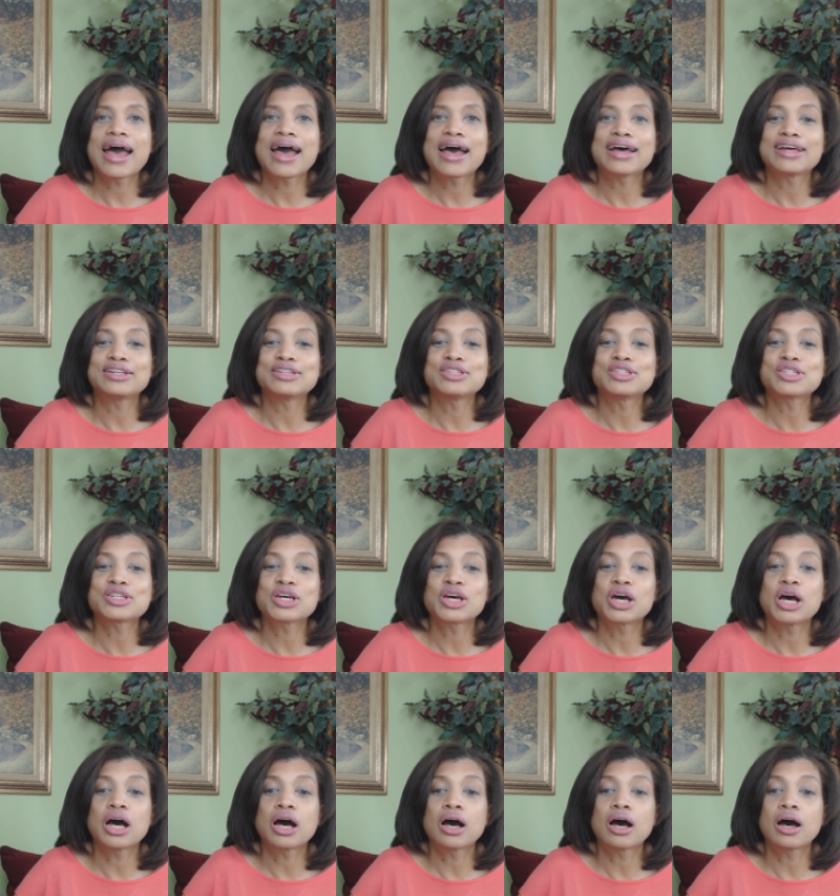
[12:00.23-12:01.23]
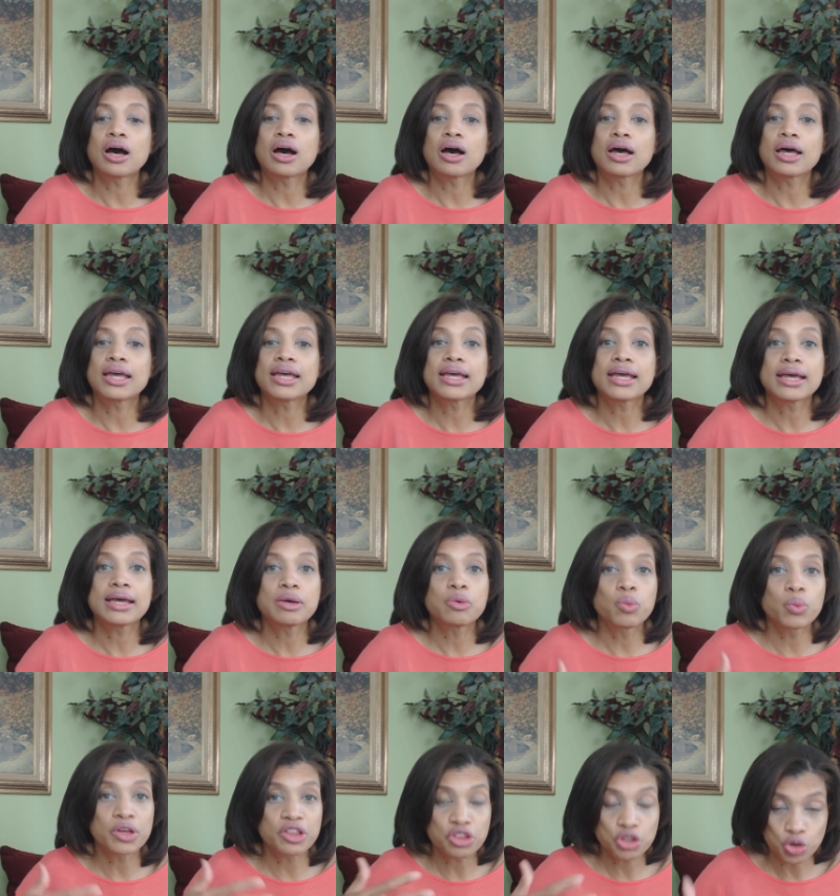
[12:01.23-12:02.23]
and uh,
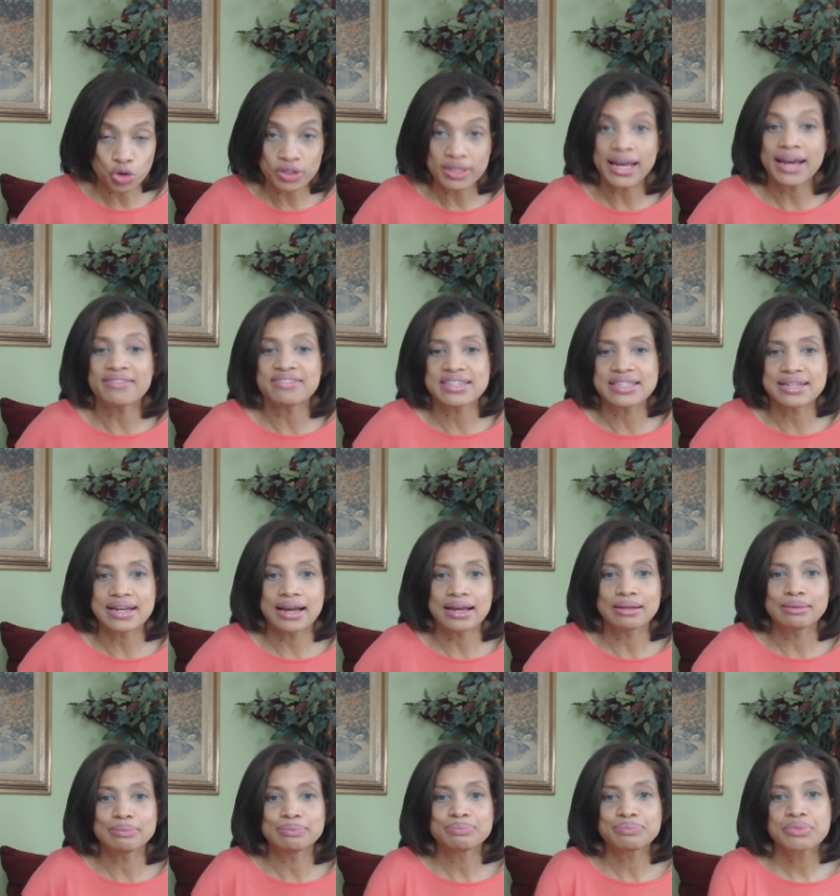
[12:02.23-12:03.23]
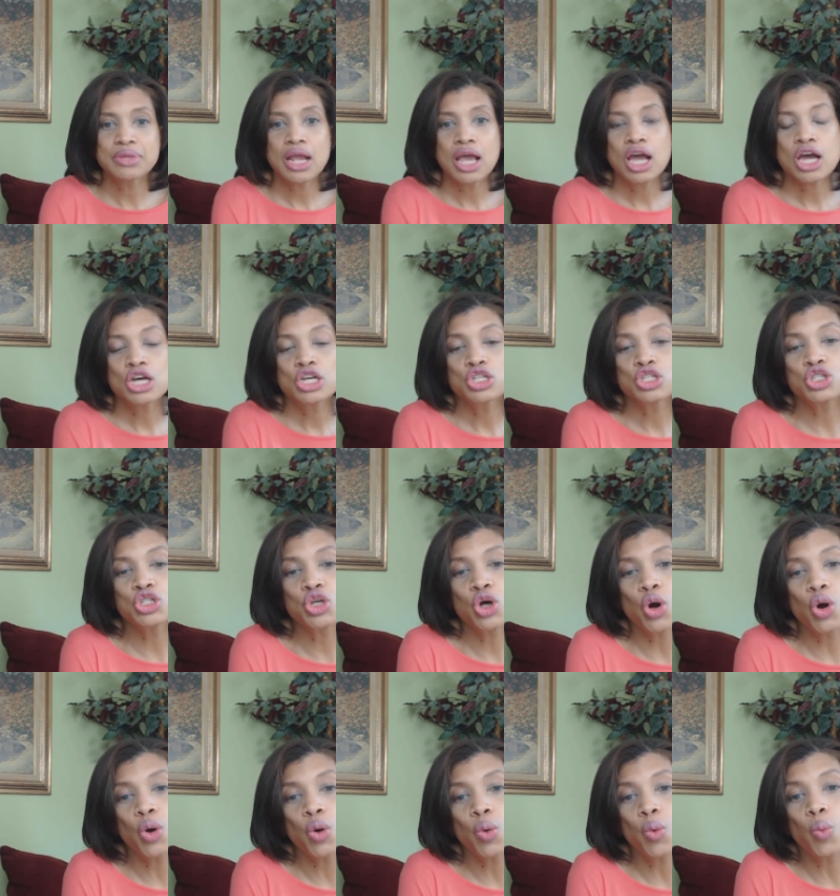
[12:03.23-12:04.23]
with your lifestyle. So,
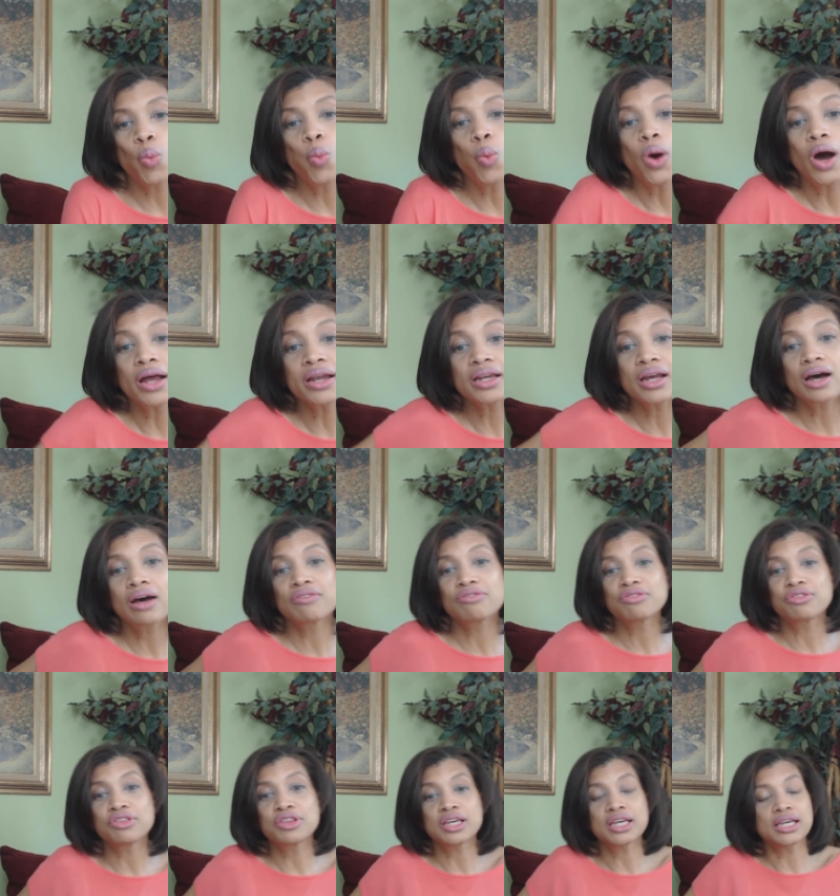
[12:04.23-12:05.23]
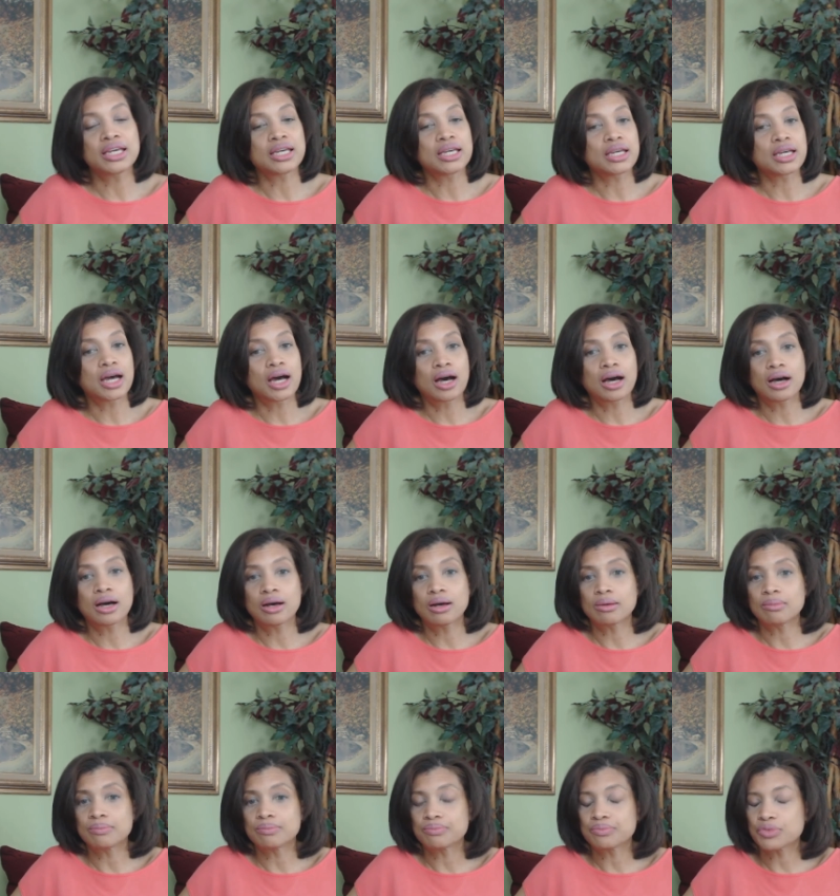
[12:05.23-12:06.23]
one of the
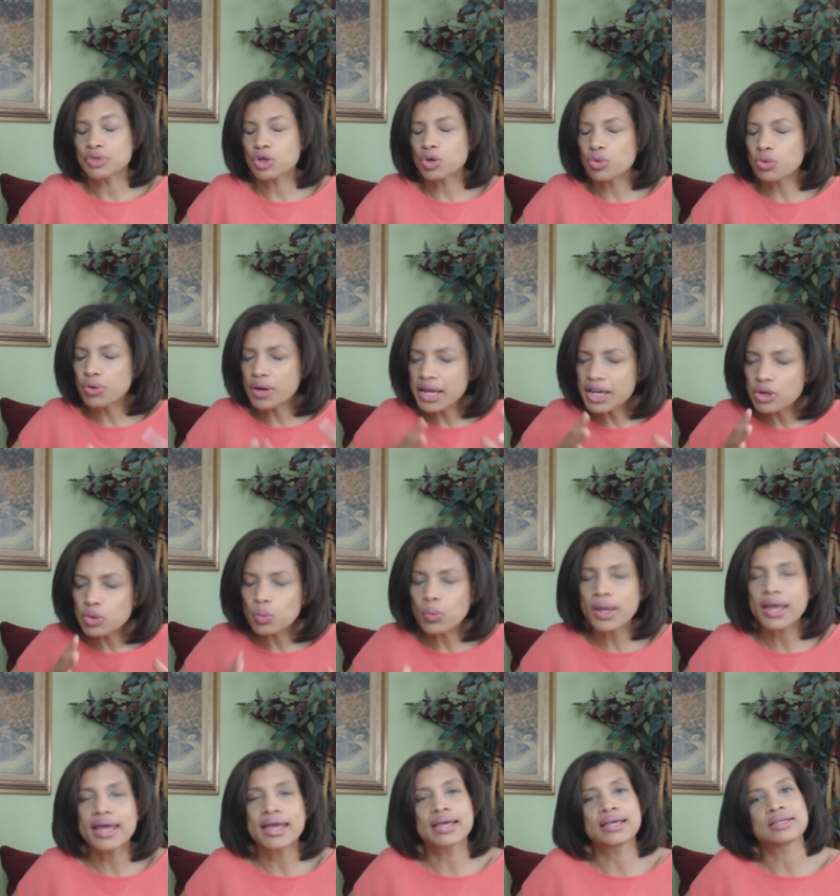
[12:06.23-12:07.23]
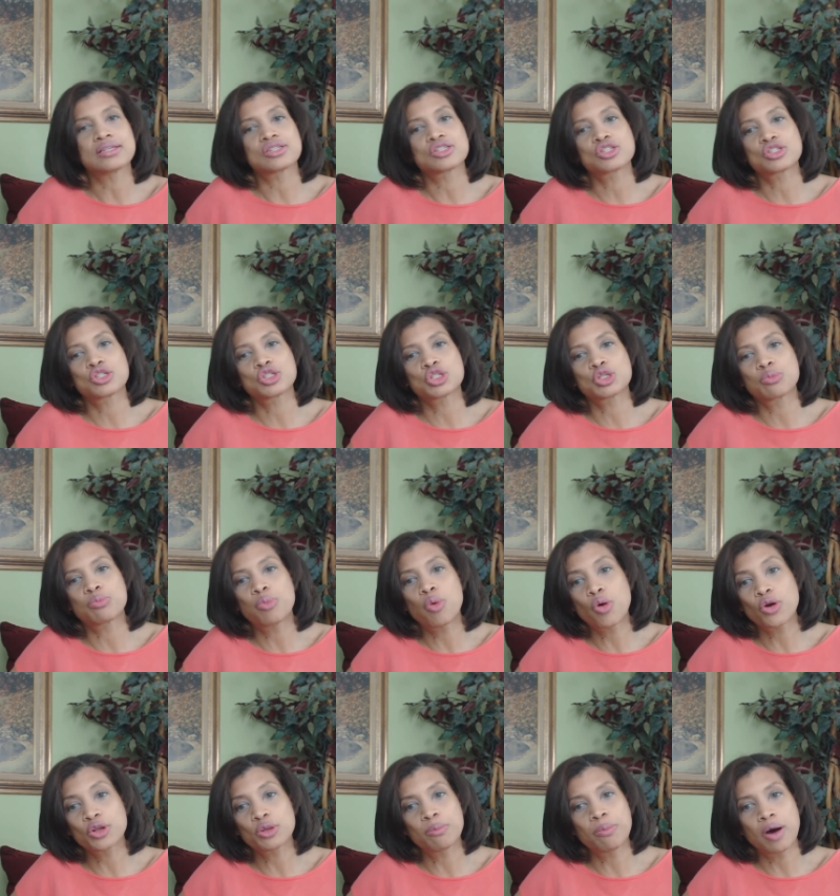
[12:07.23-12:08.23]
um, great ways to
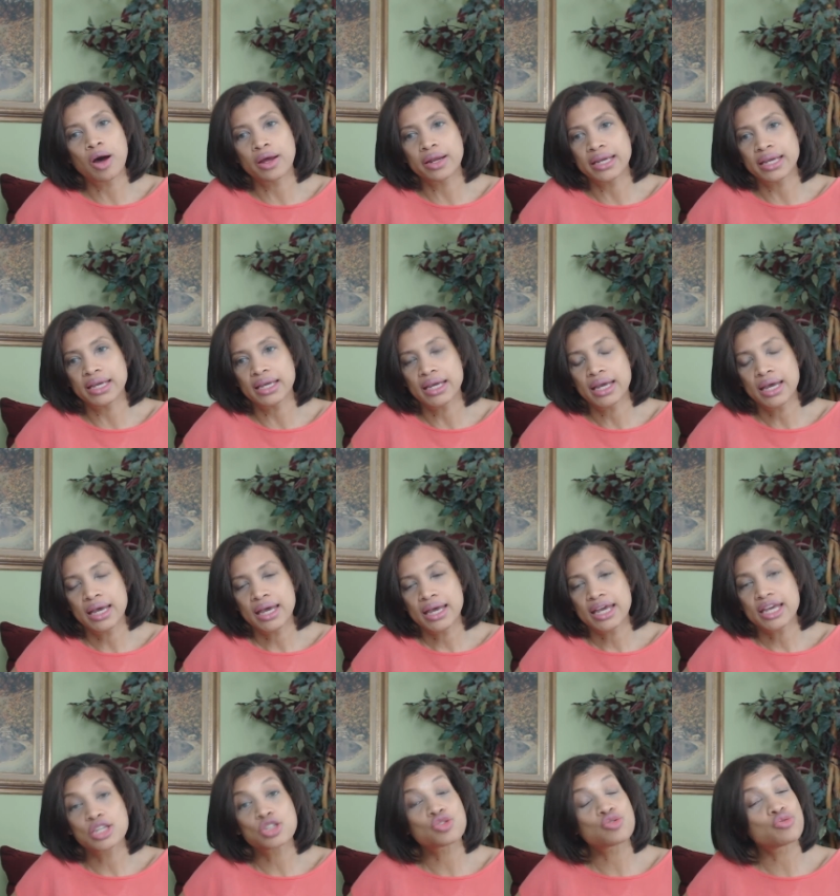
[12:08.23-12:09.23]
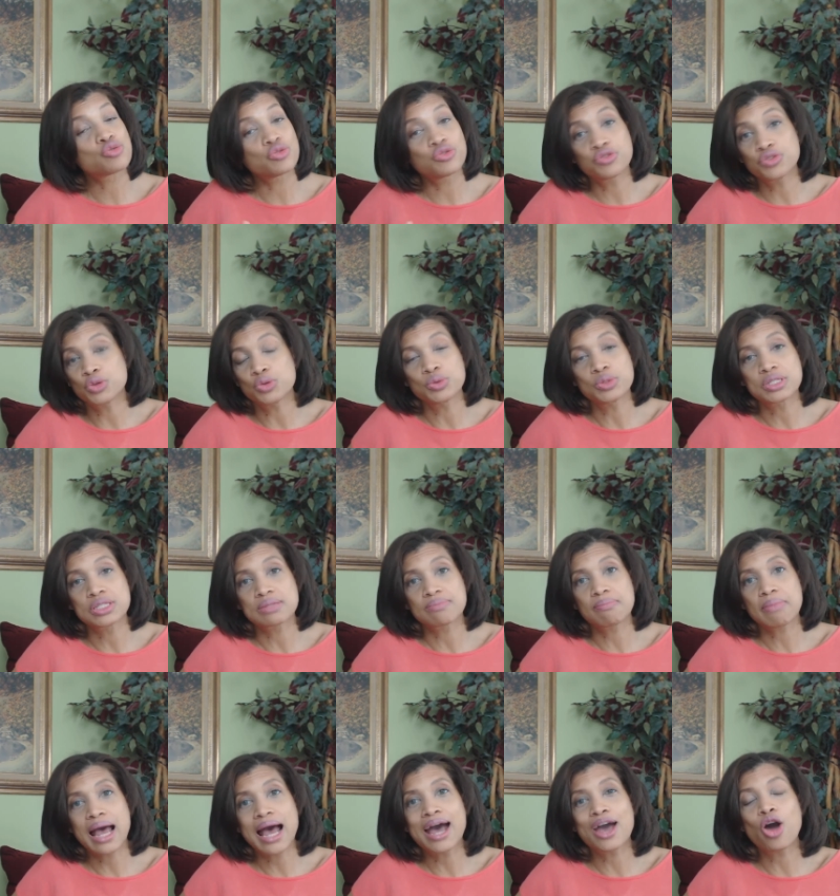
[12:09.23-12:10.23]
support the body is through
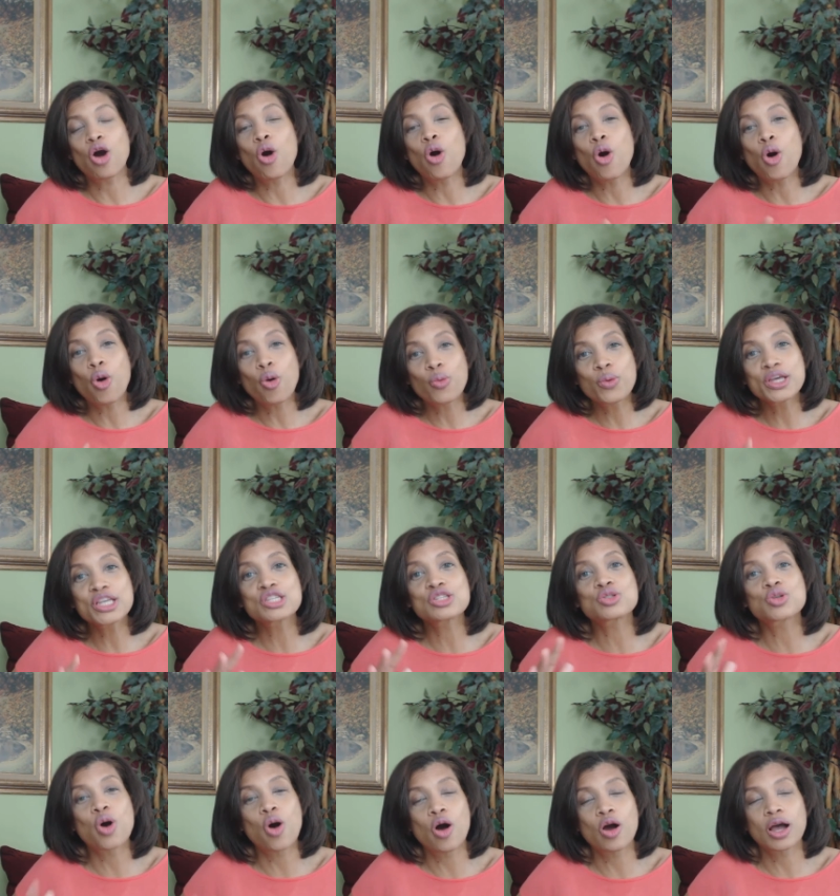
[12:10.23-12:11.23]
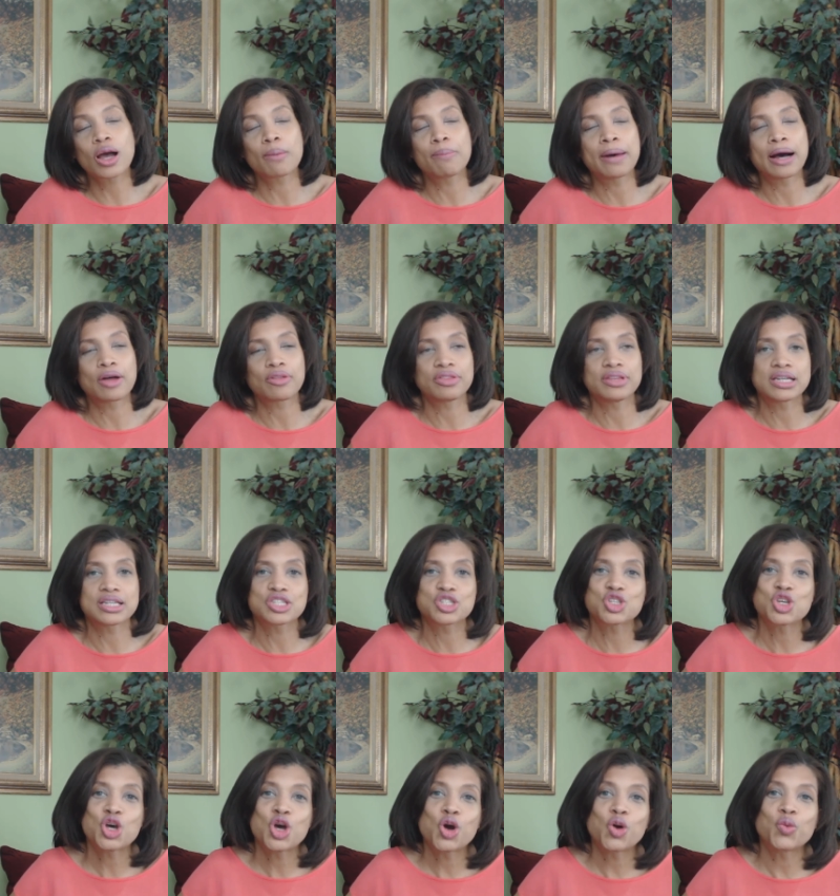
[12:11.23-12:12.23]
foods. I always talk about
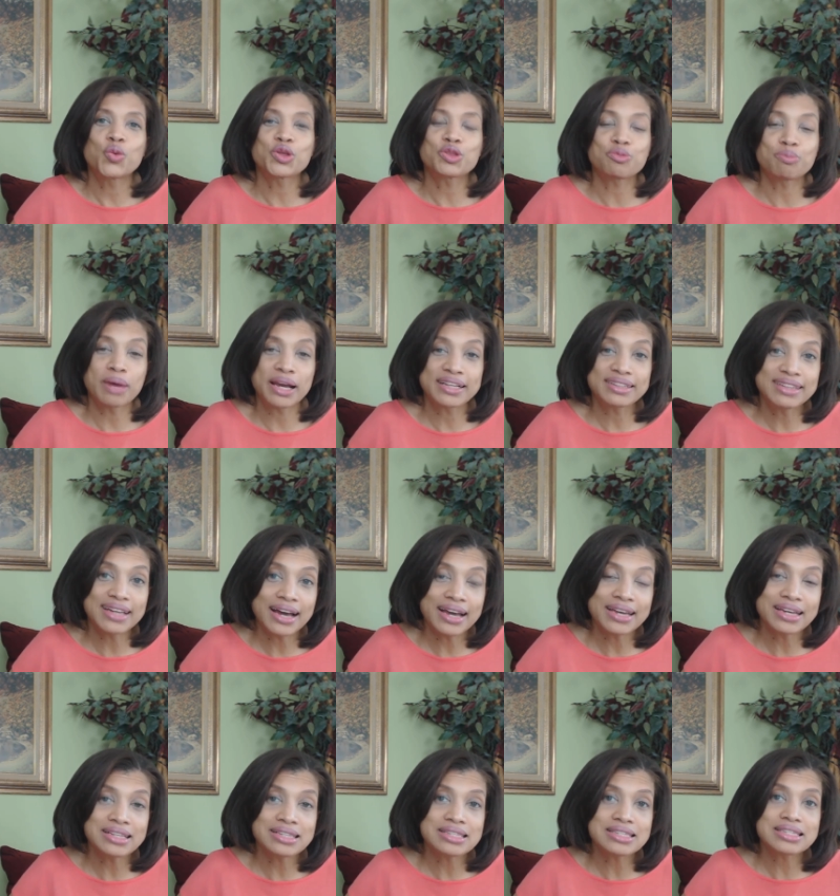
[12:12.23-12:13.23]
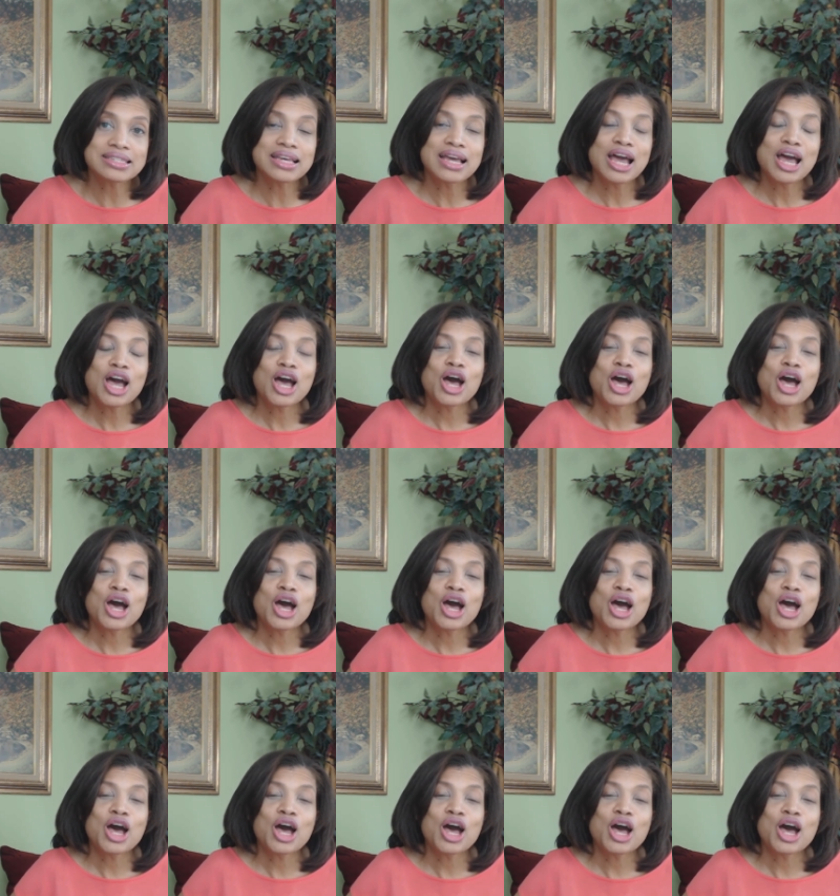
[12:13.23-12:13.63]
this with my clients